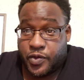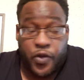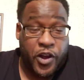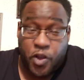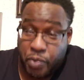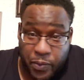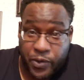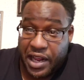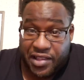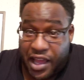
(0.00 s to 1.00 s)
For all you
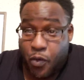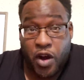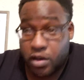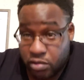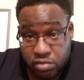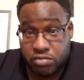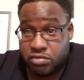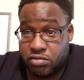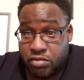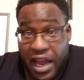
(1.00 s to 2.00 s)
people that's at work,
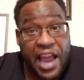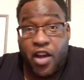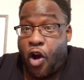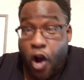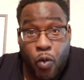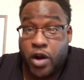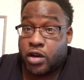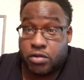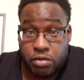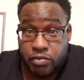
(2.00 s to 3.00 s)
at
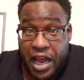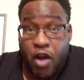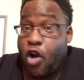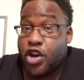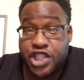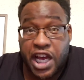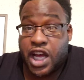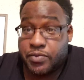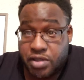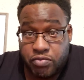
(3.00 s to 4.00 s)
all
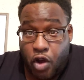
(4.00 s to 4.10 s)
jobs,